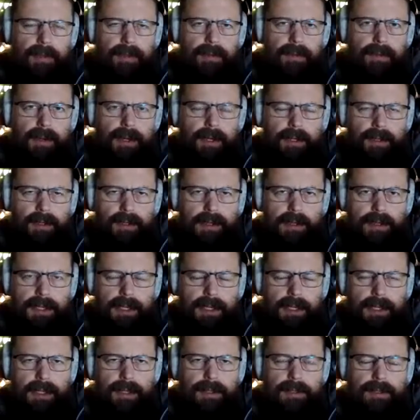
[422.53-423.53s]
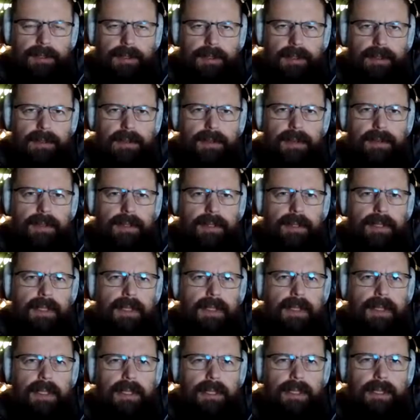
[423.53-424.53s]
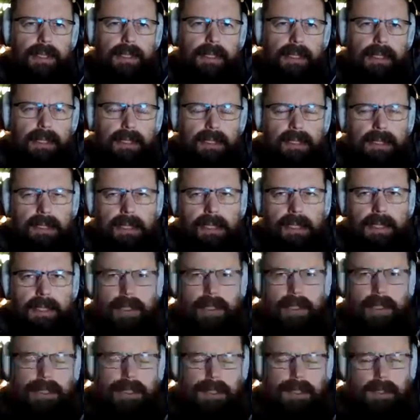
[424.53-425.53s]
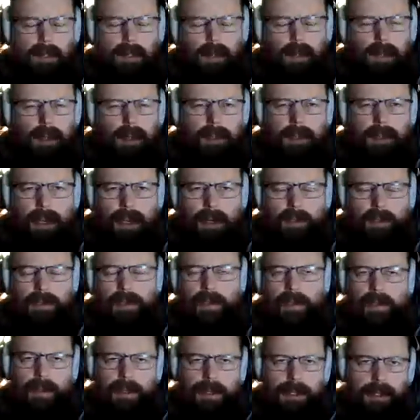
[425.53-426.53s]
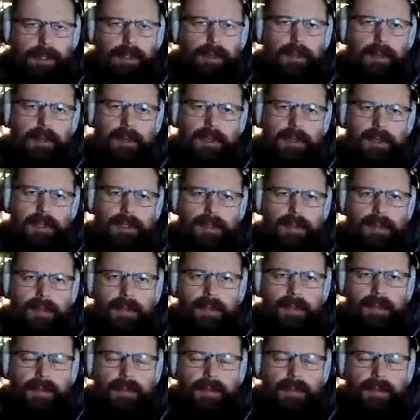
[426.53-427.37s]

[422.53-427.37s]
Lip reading: trying to sell to you, it's all about consumerism.